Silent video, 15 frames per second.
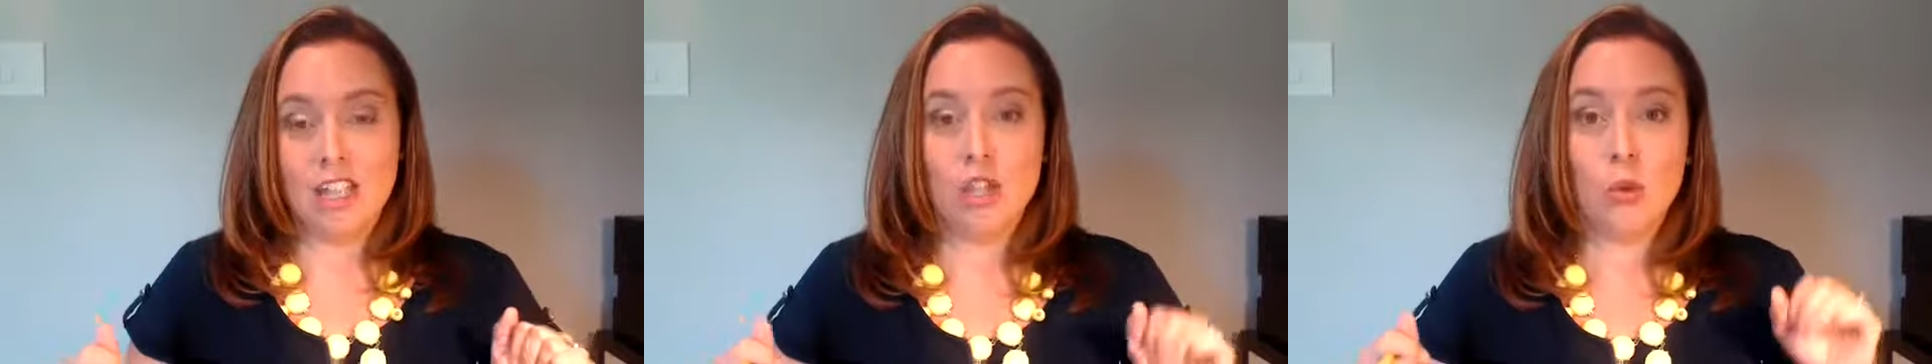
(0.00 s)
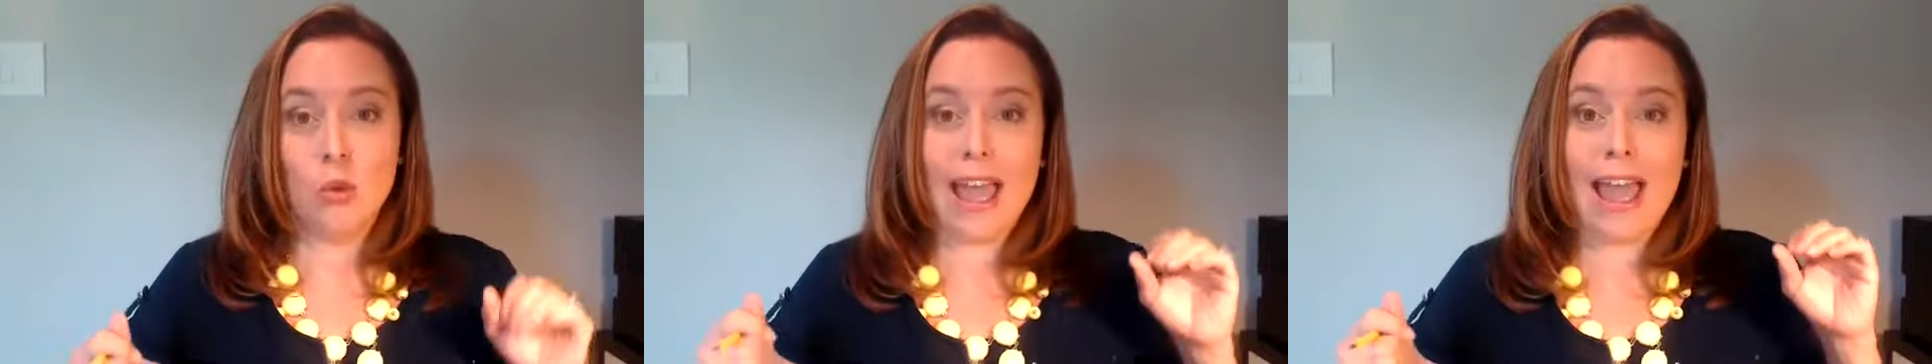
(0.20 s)

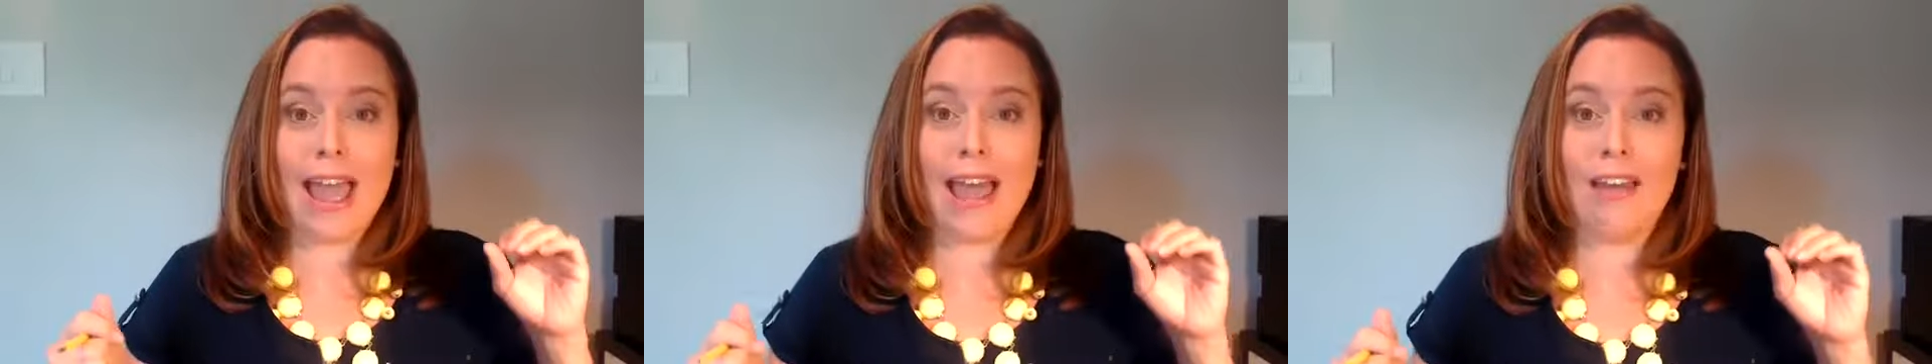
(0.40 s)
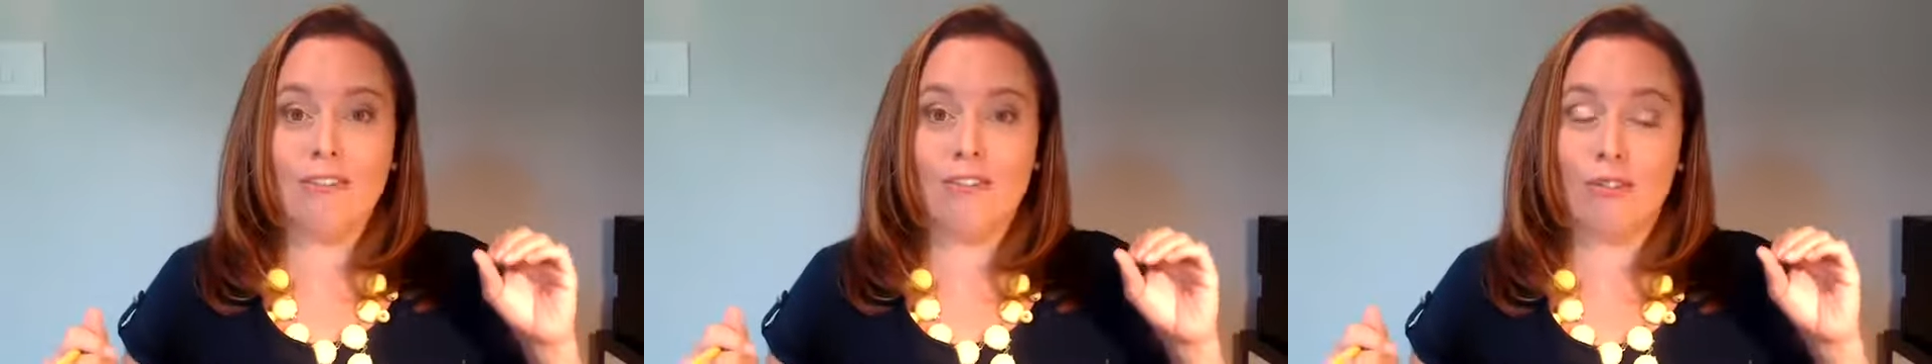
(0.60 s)
you
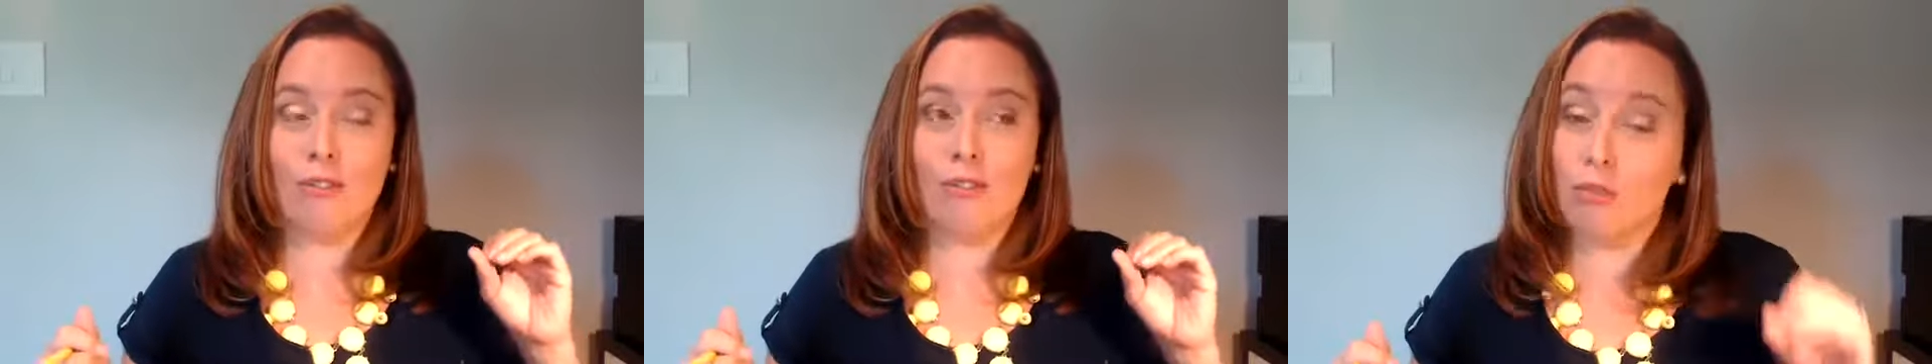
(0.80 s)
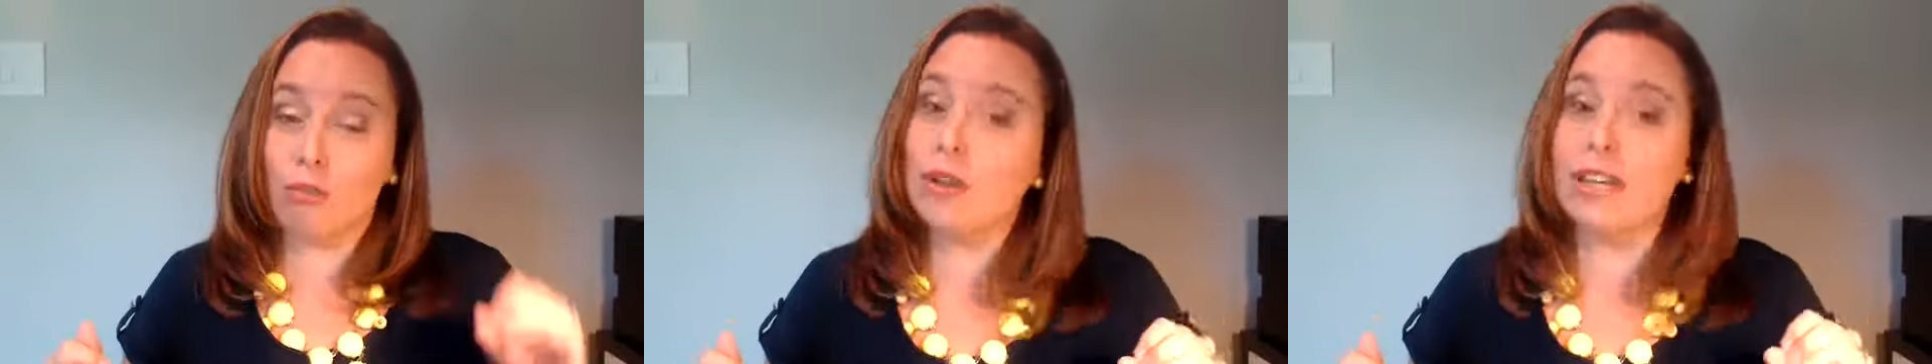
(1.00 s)
have
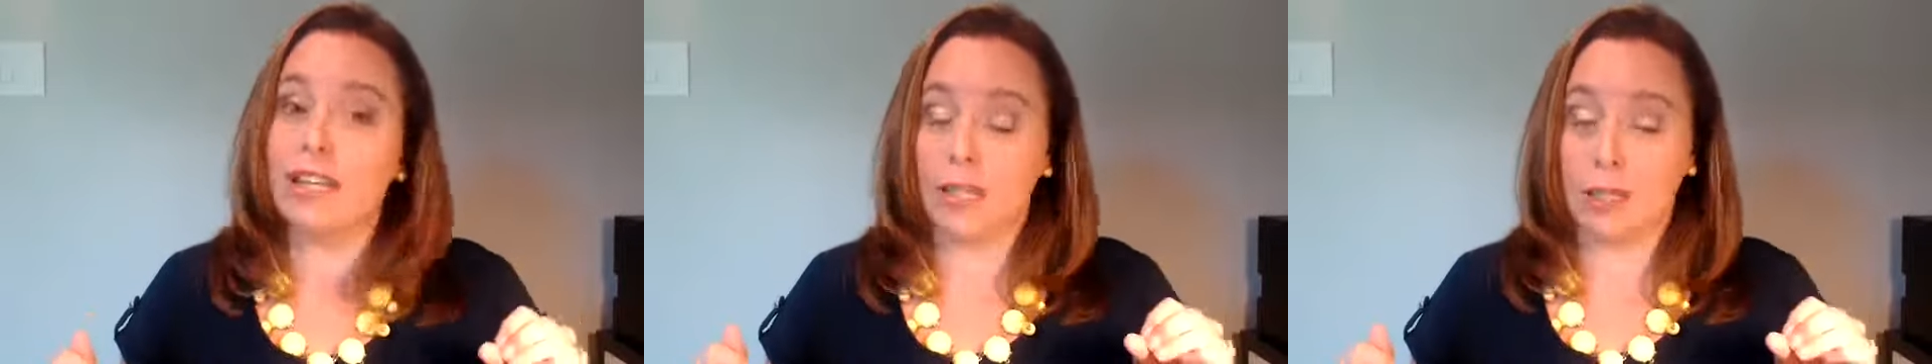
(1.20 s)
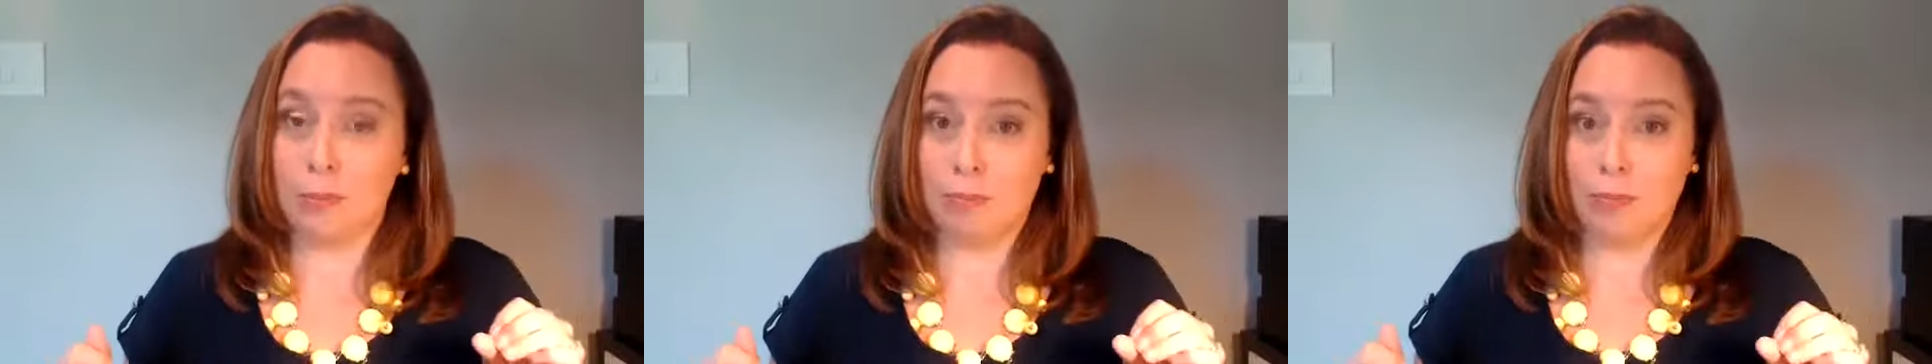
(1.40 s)

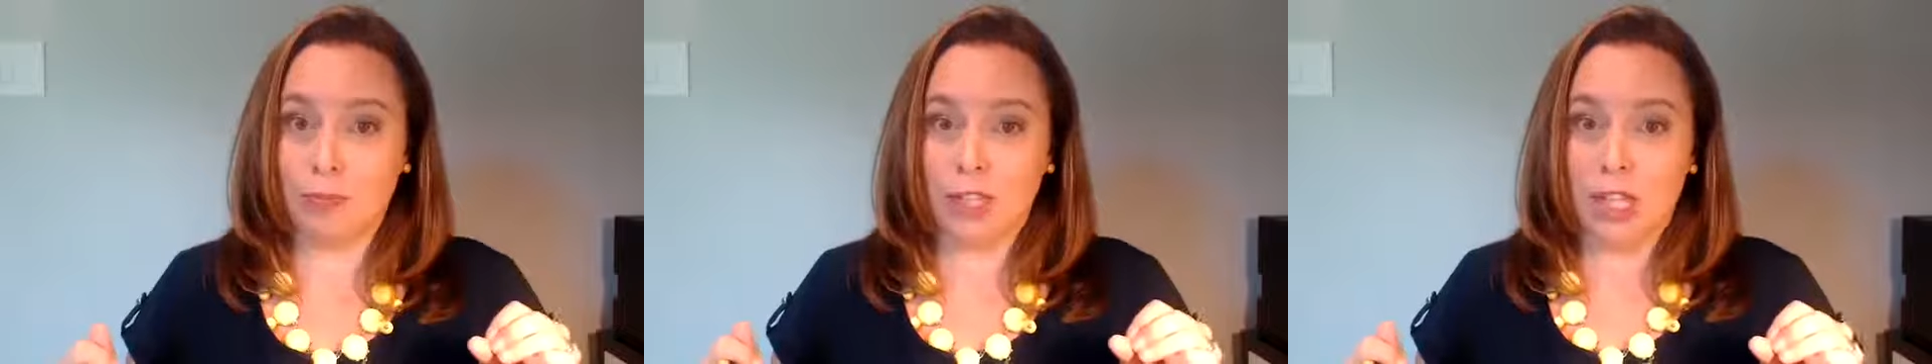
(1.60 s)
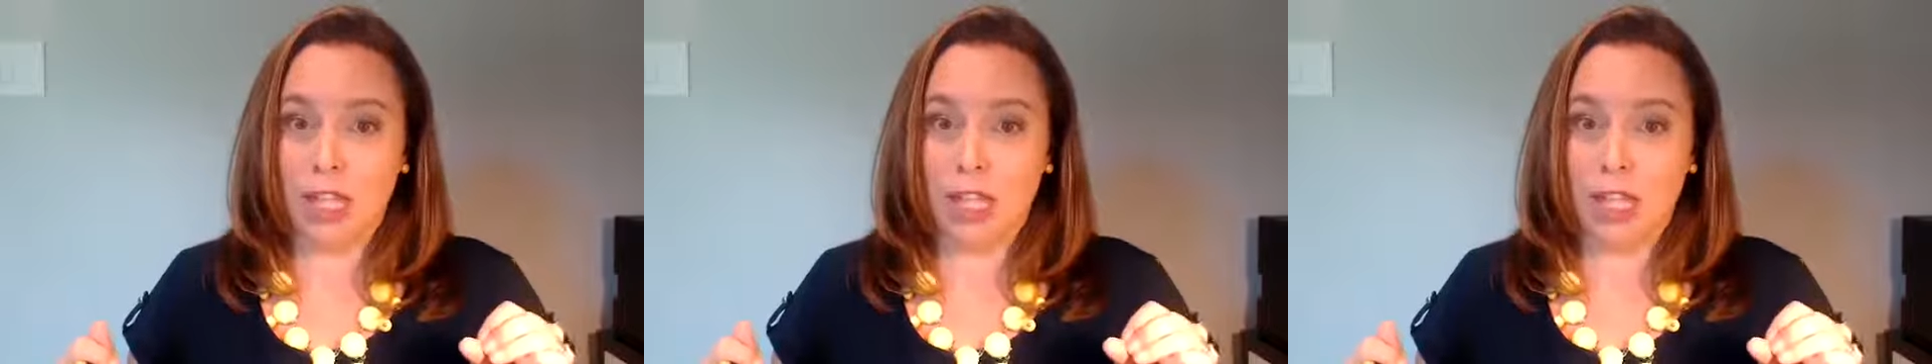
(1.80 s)
freedom.